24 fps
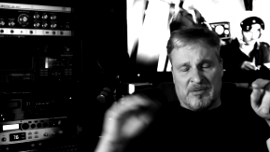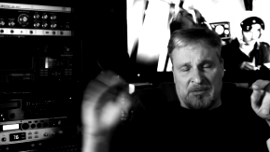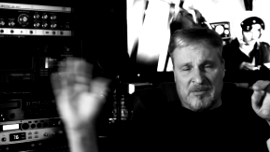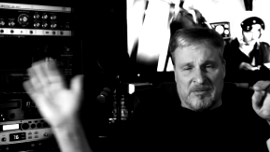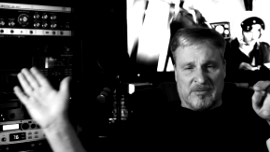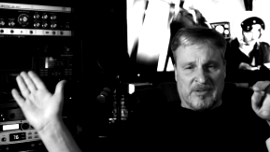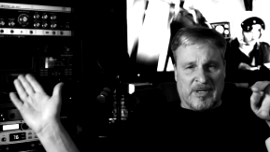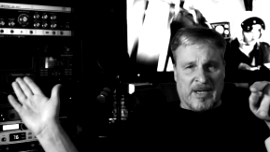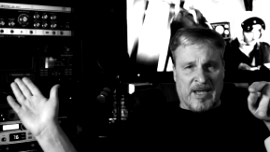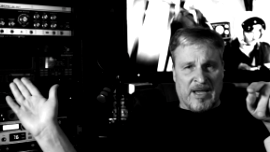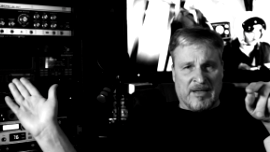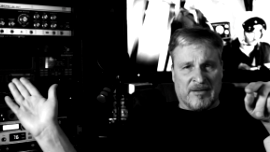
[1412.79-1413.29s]

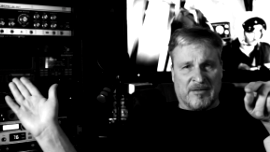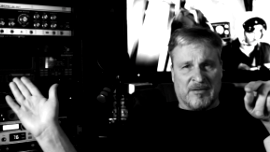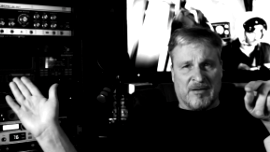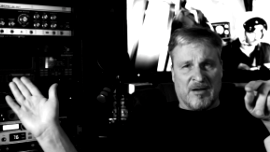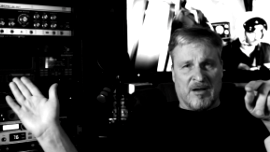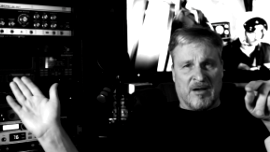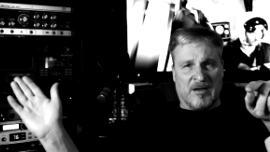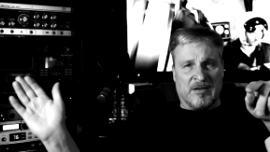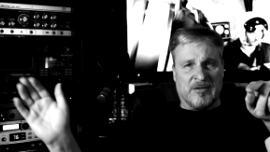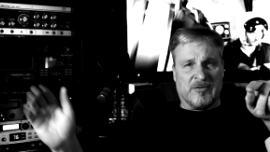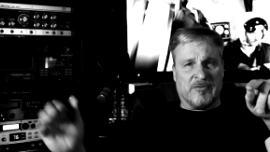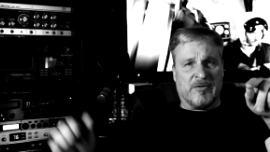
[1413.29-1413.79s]
tacked
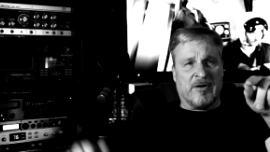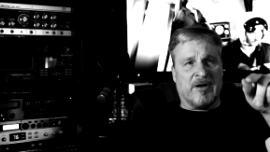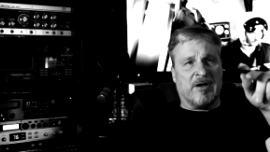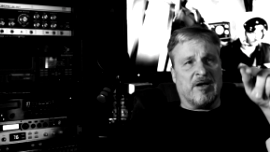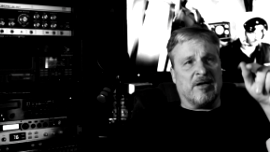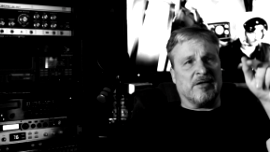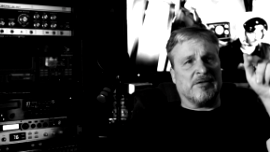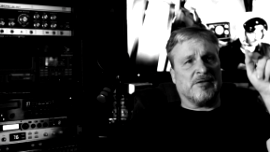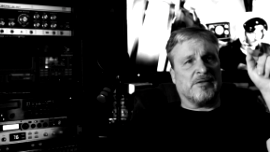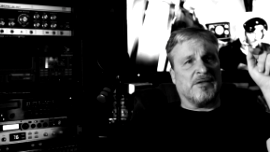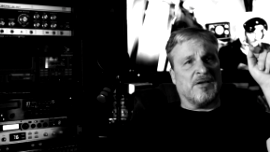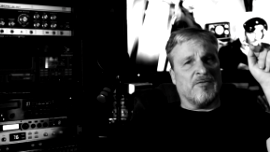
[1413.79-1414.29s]

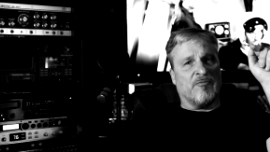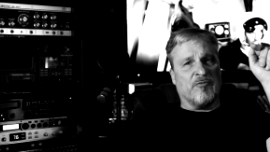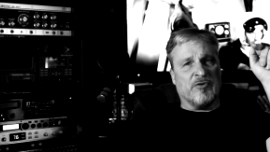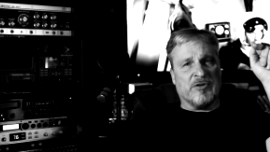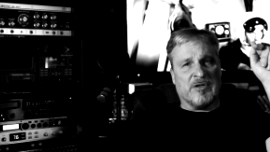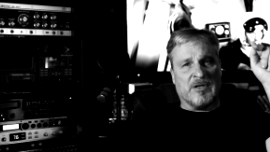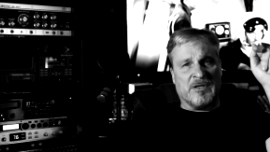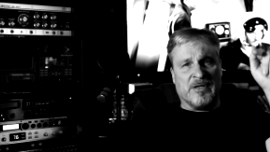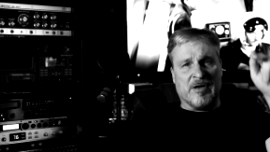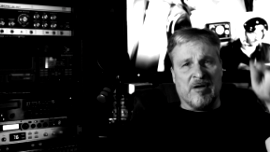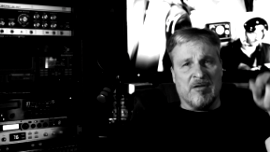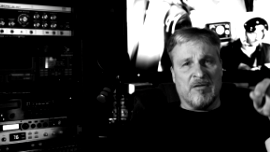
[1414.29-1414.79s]
contrast with a
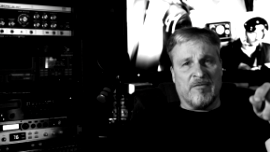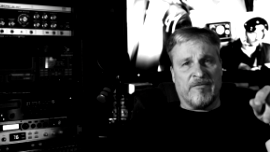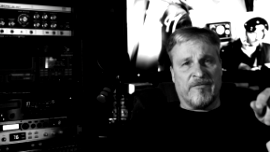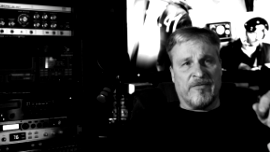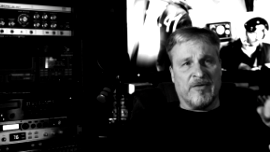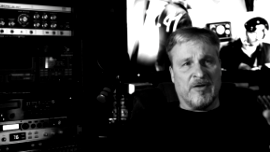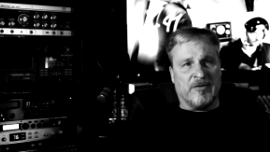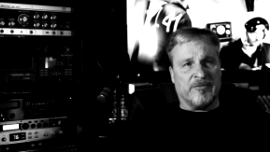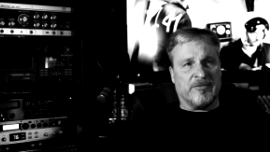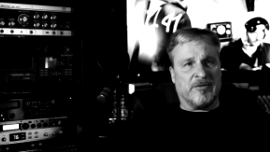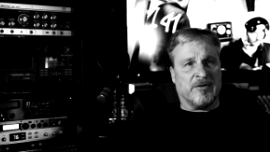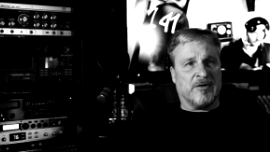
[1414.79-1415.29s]
yellow
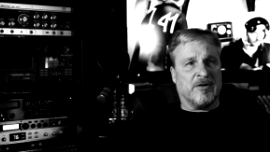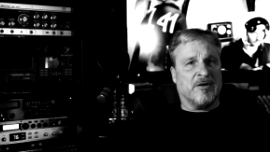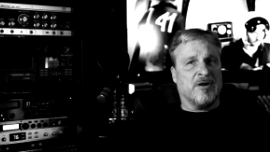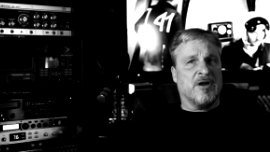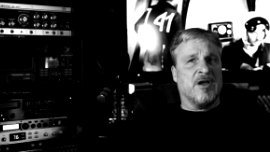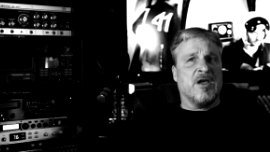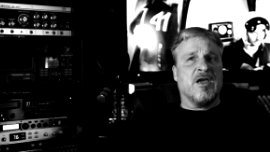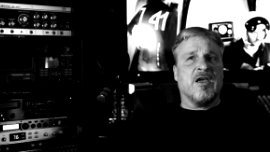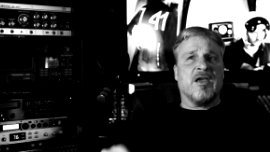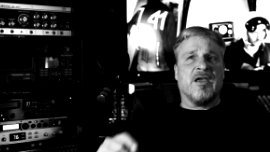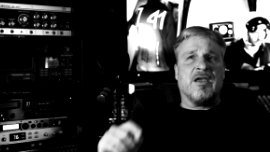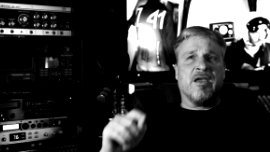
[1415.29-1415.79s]
filter,
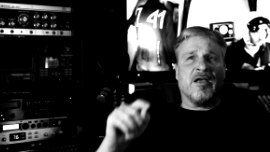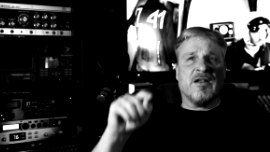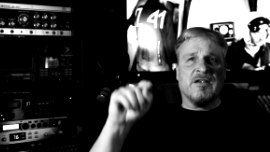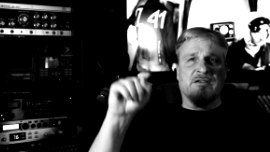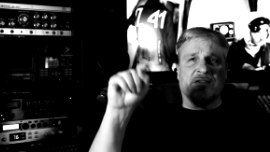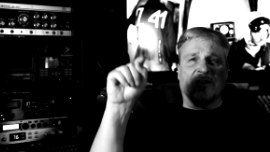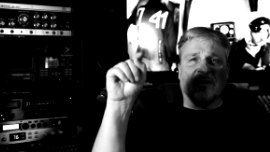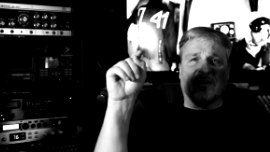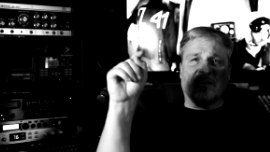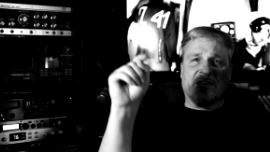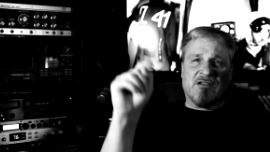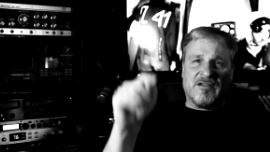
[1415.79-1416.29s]
it is
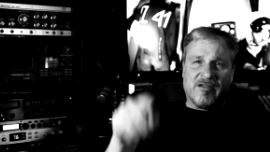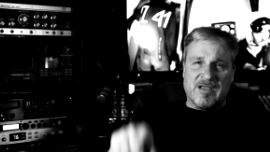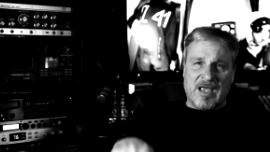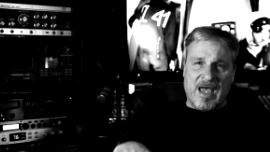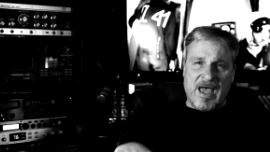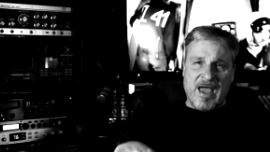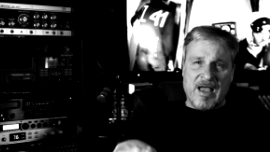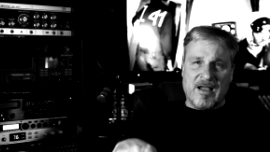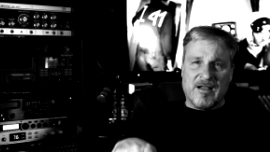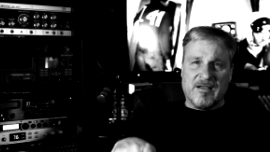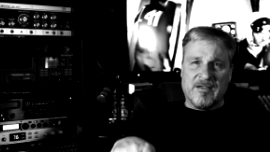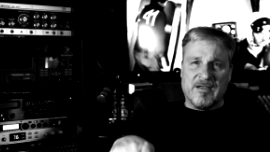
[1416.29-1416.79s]

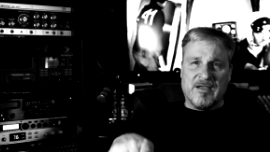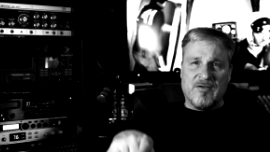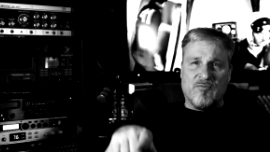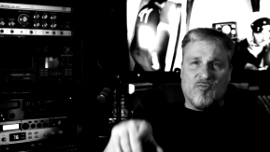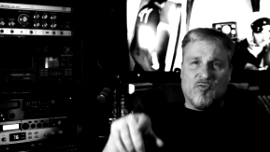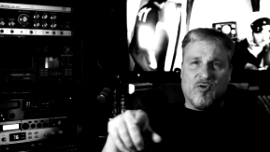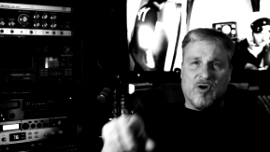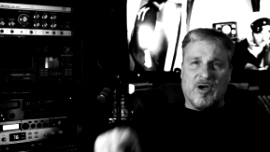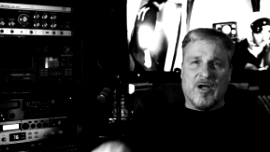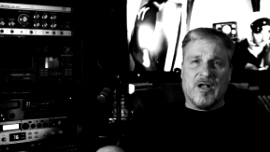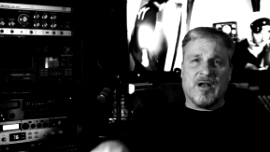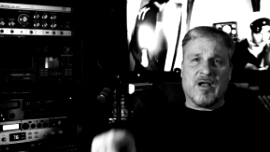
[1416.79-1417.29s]
exactly
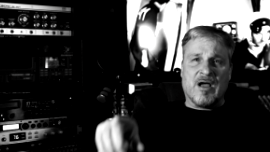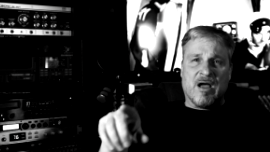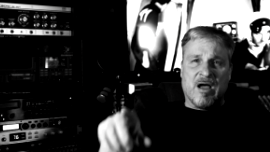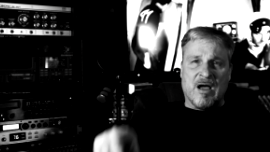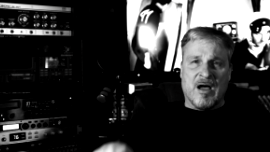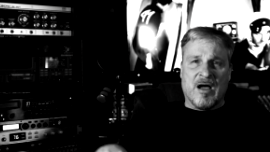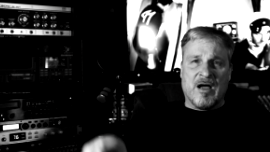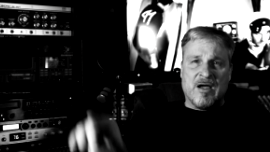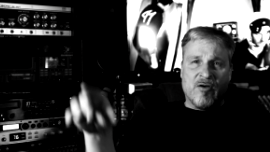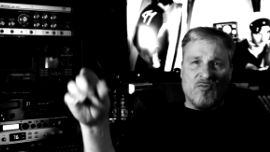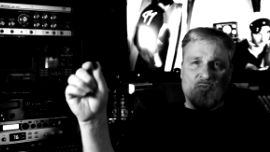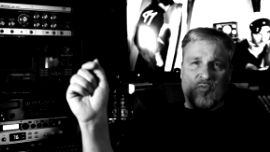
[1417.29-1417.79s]
what
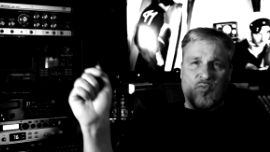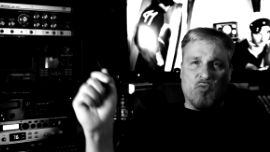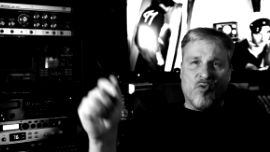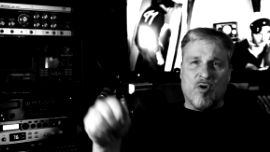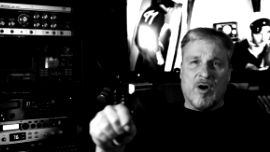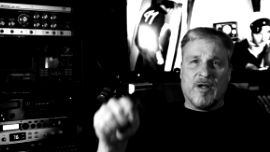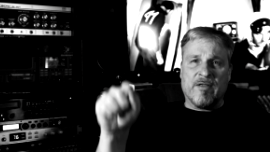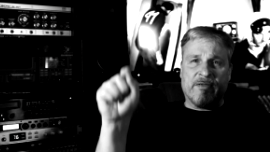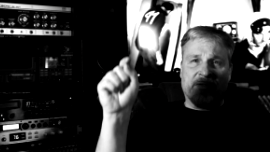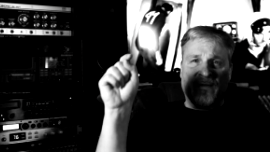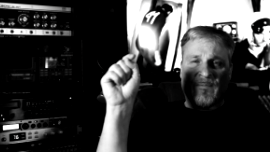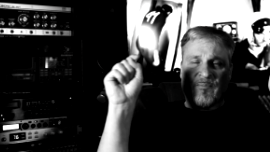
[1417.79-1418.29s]
I
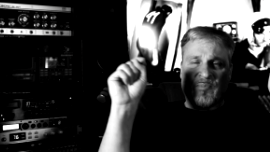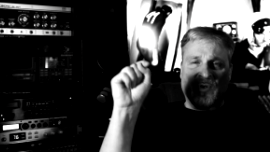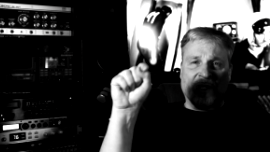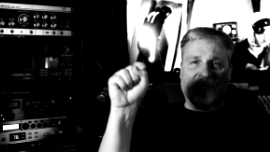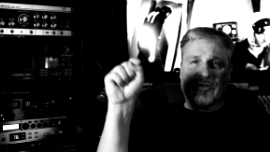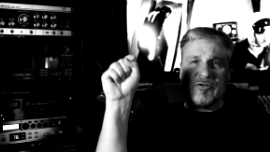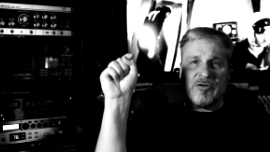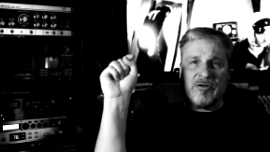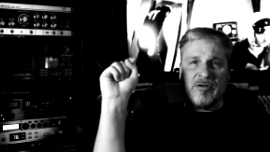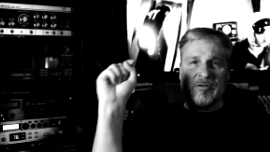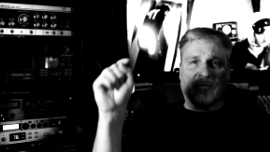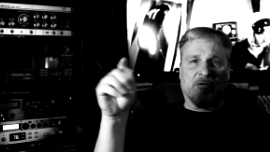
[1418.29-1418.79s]
want the
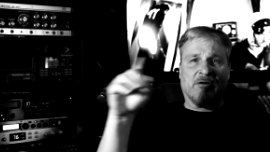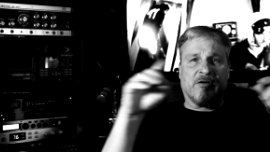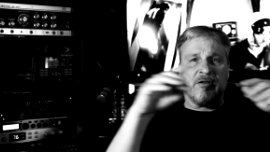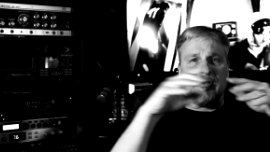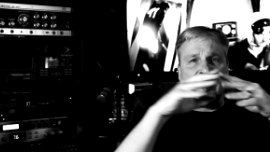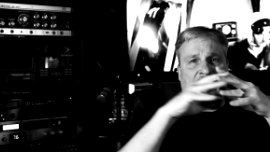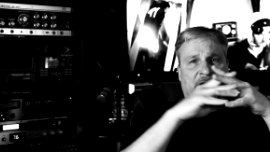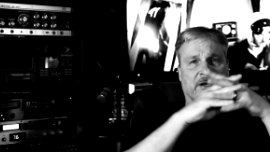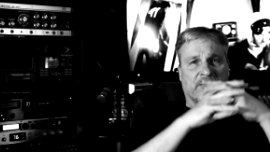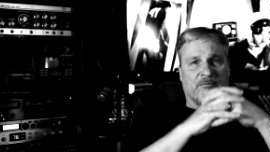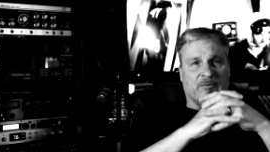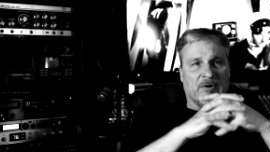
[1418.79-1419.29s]
picture to look
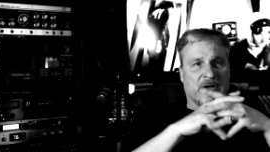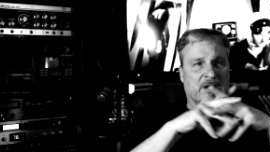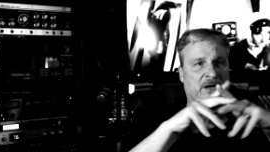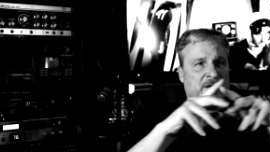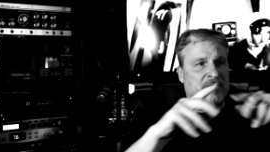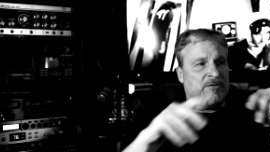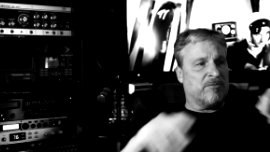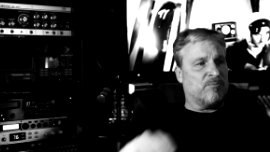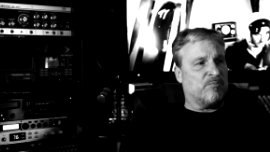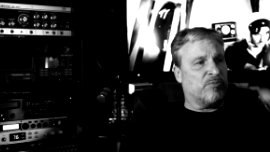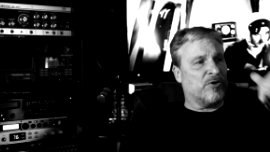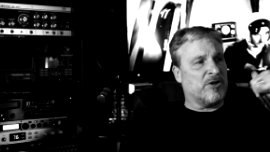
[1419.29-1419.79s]
like. When I
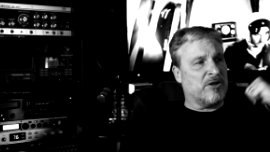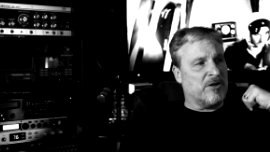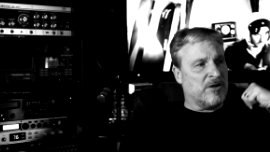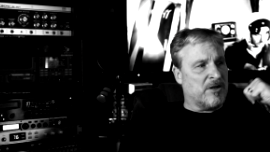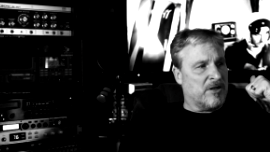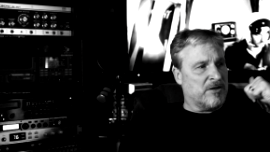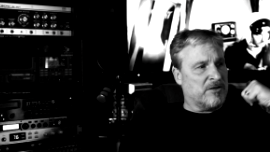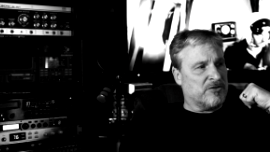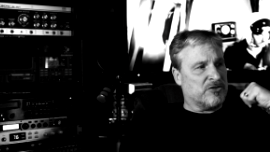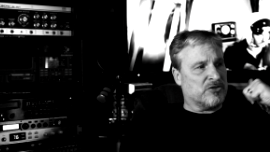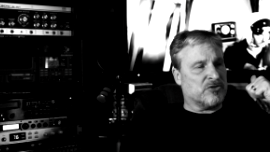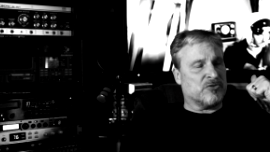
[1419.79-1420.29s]
put it
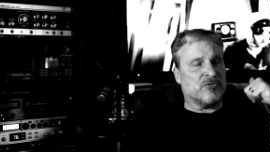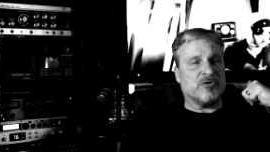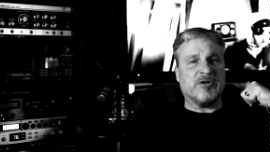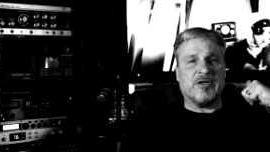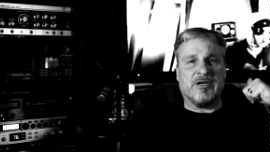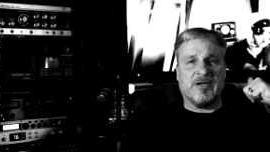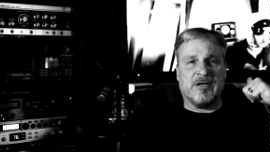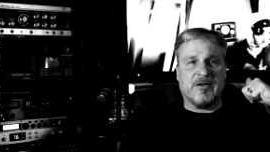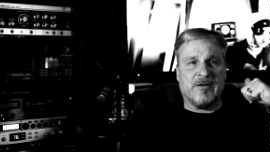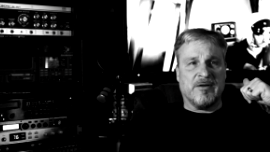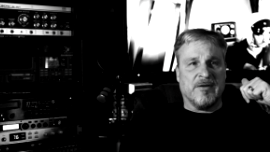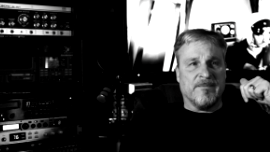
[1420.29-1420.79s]
on a
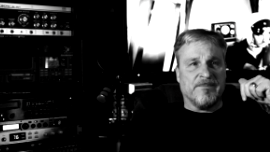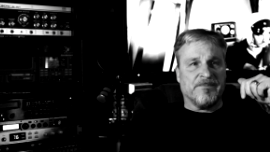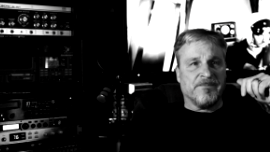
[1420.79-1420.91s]
screen,